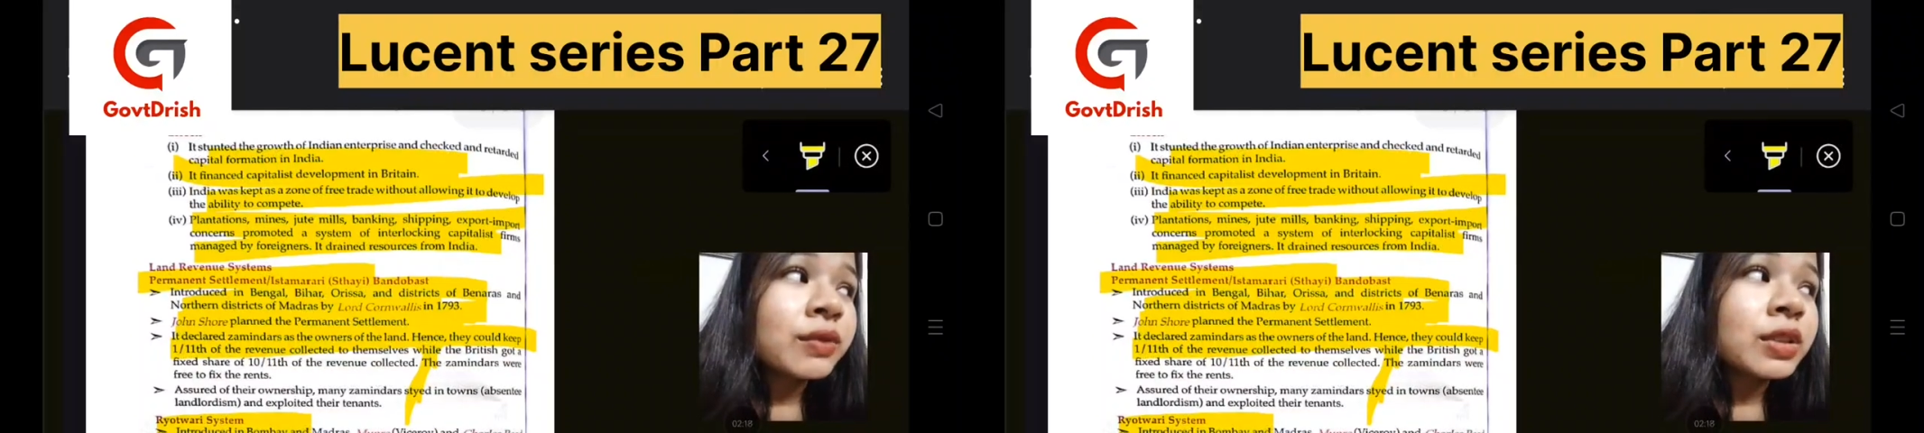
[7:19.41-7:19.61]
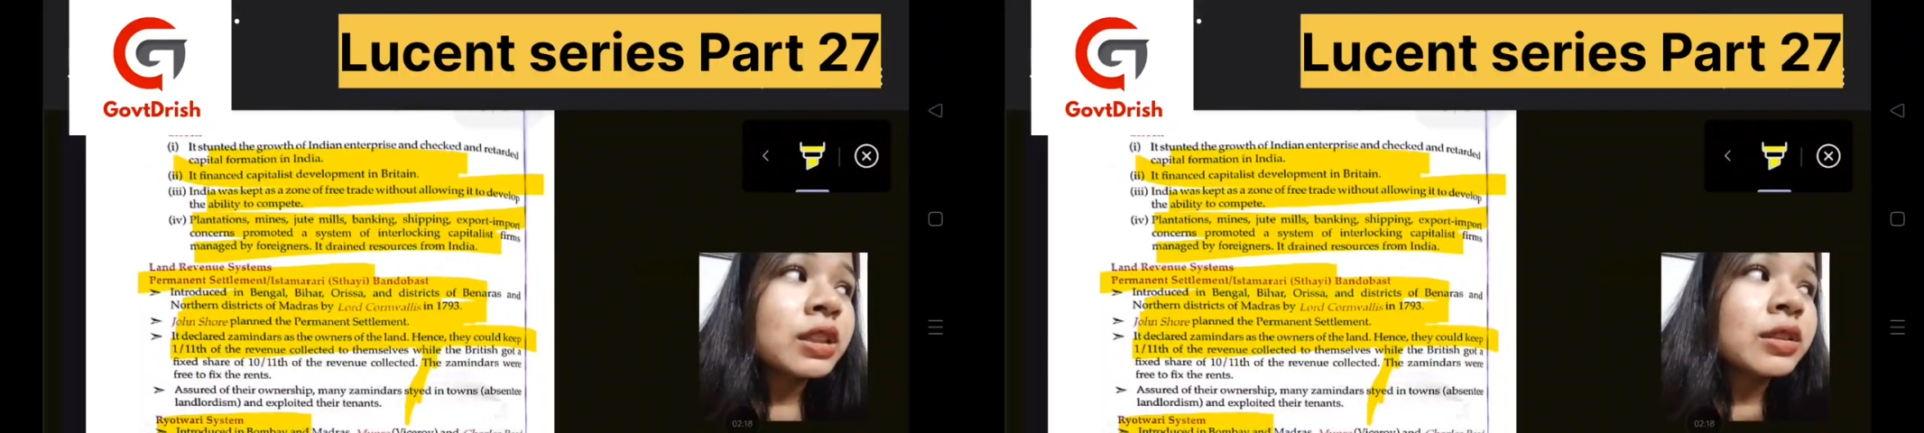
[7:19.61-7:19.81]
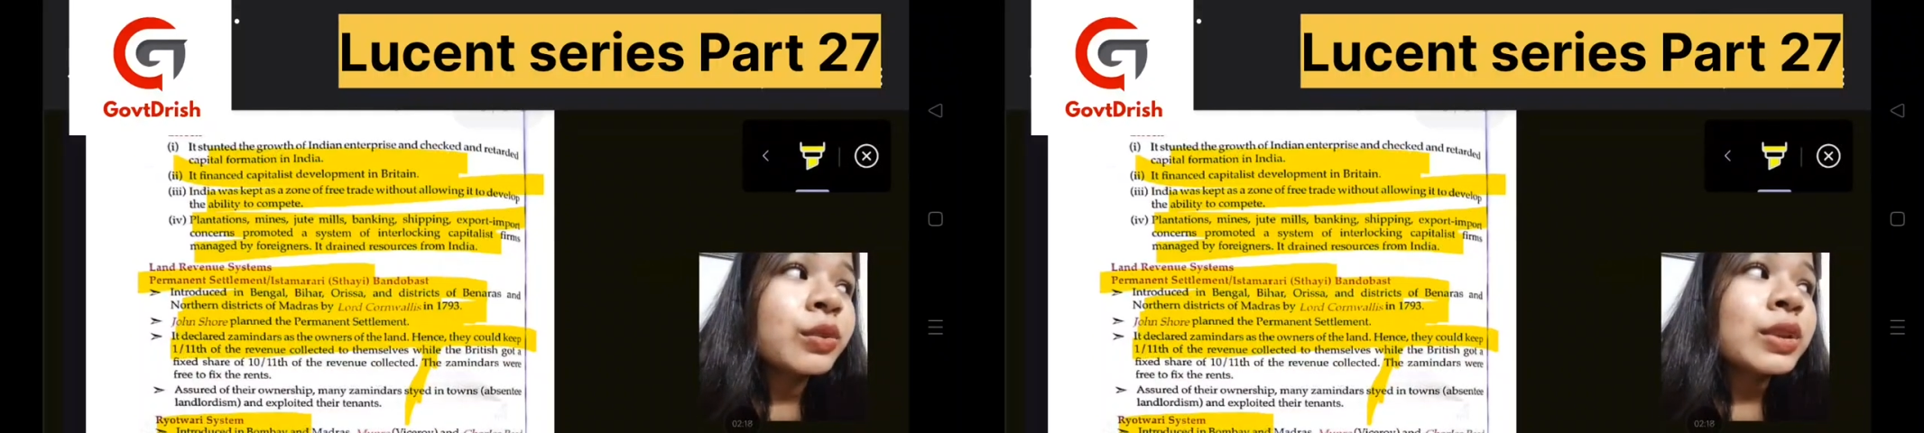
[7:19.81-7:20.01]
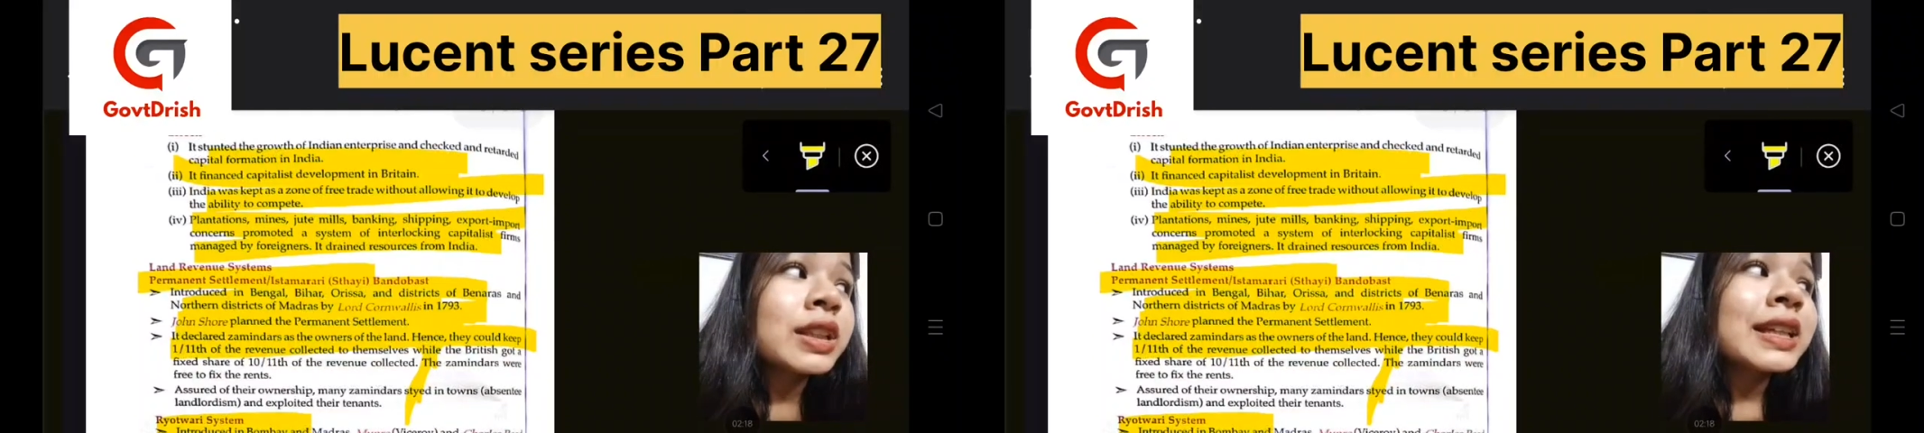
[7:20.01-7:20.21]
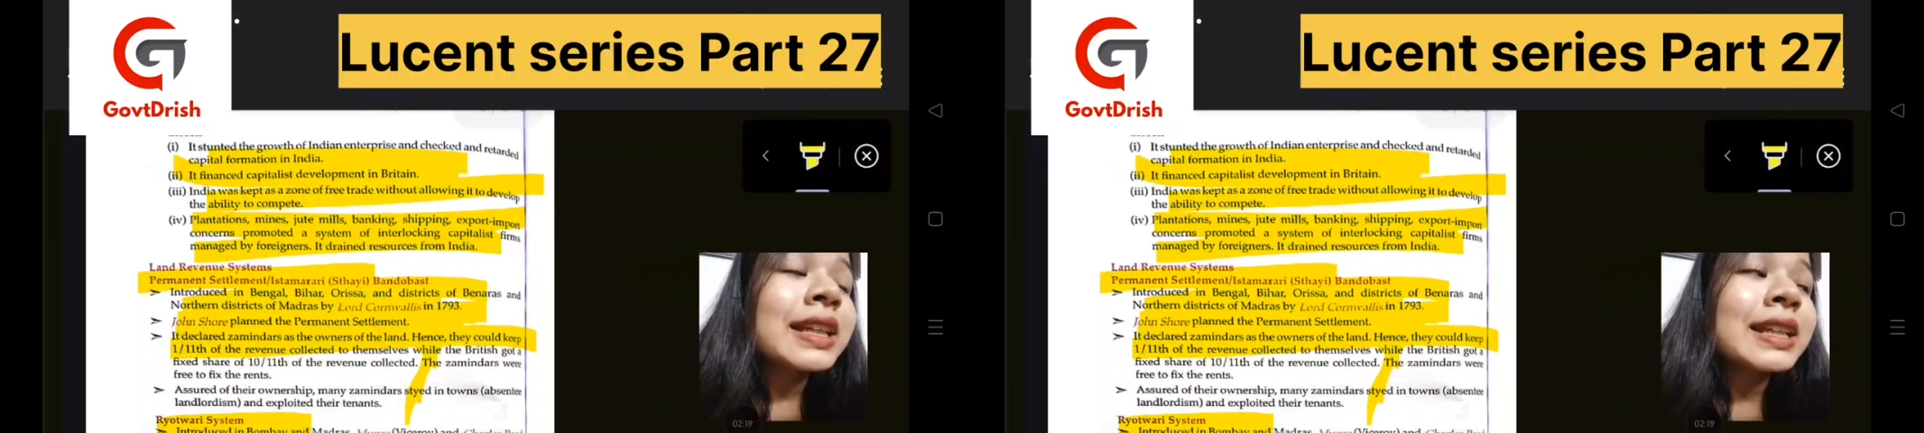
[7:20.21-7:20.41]
with the
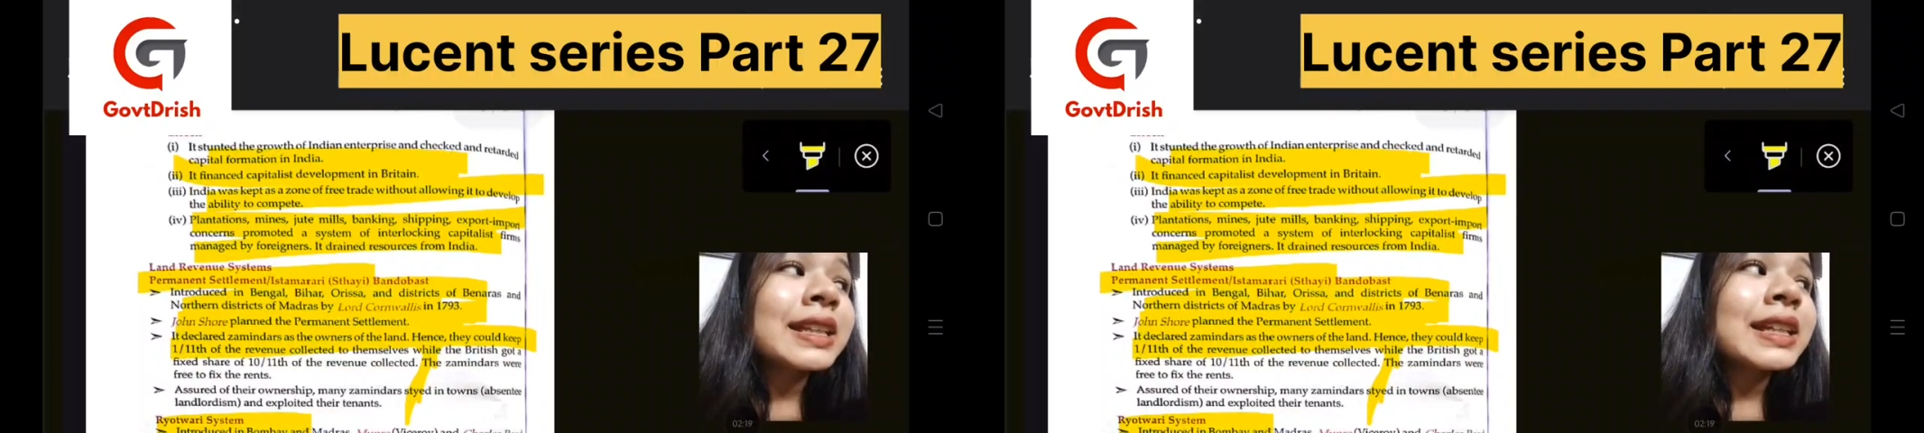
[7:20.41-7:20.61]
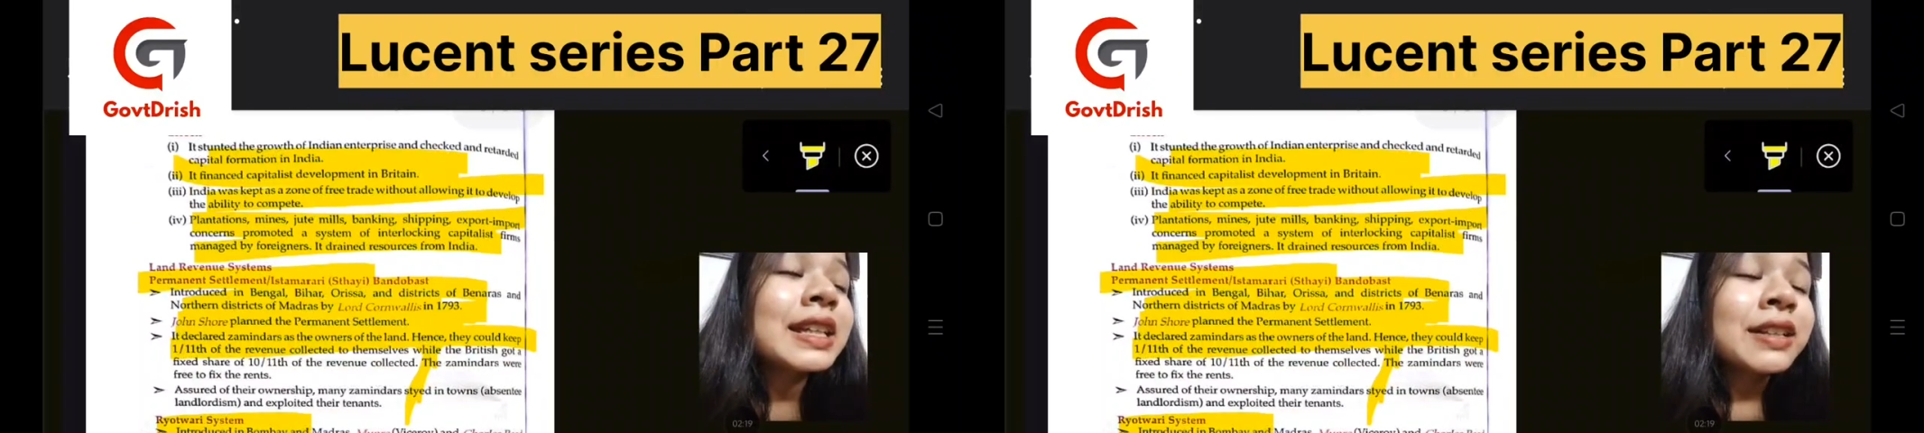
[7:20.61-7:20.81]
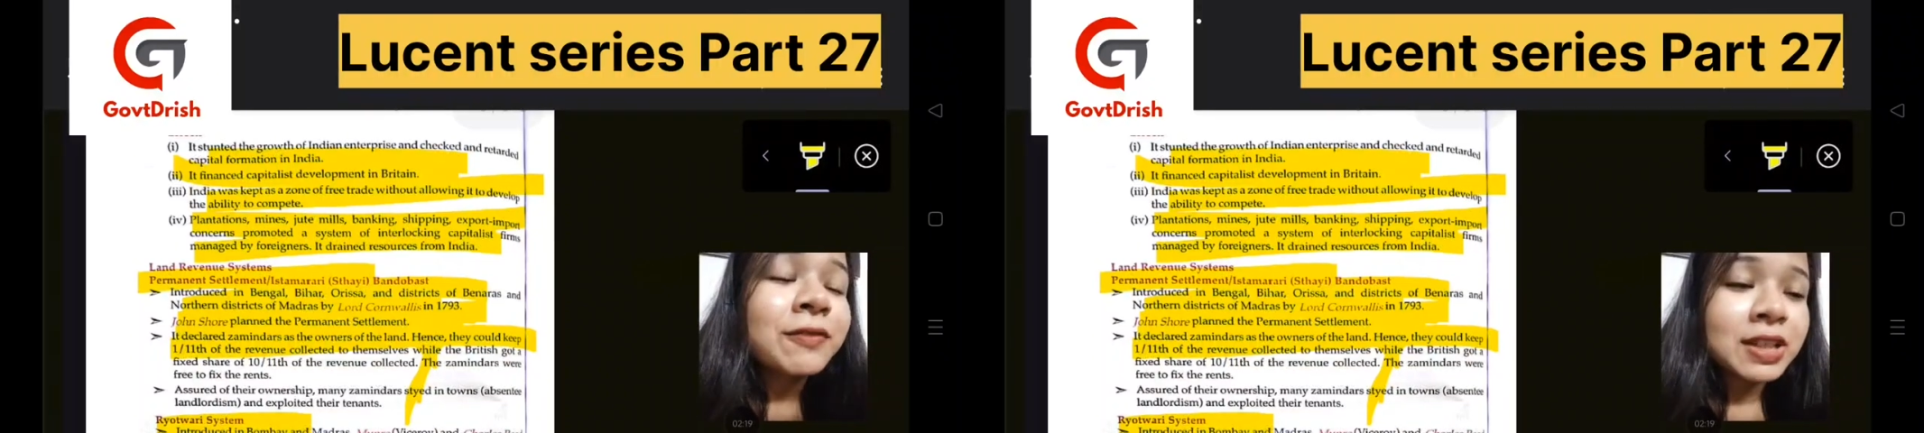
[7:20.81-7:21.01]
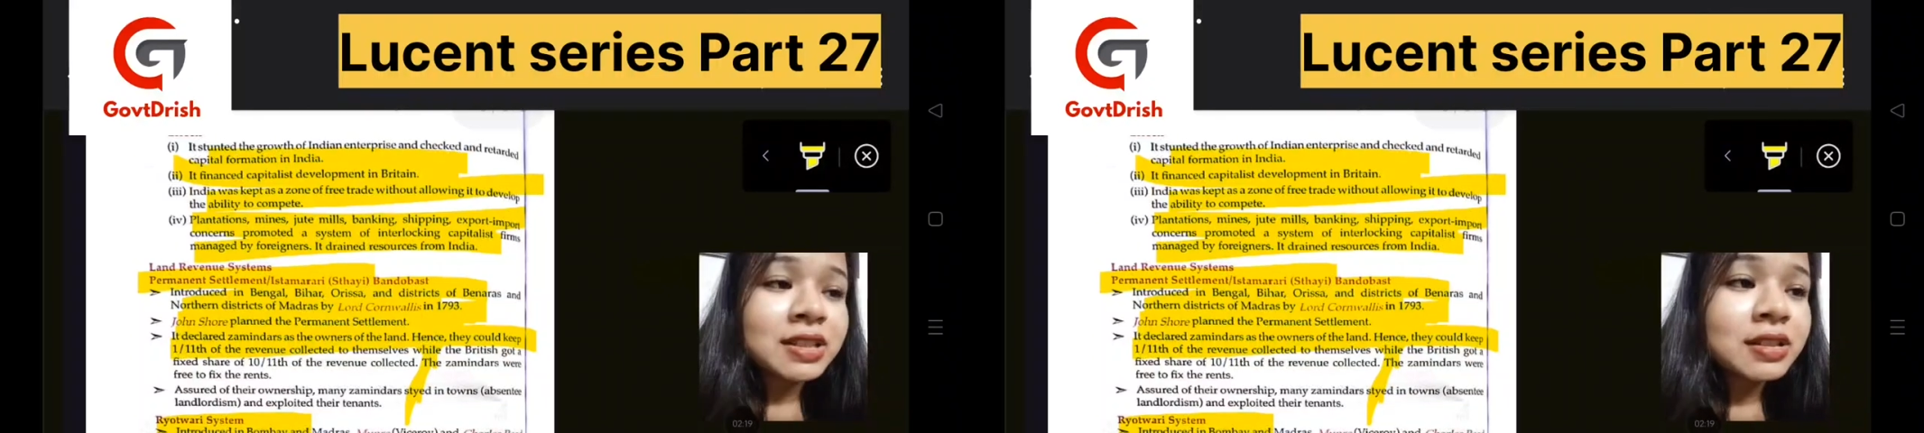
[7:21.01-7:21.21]
Indian investors,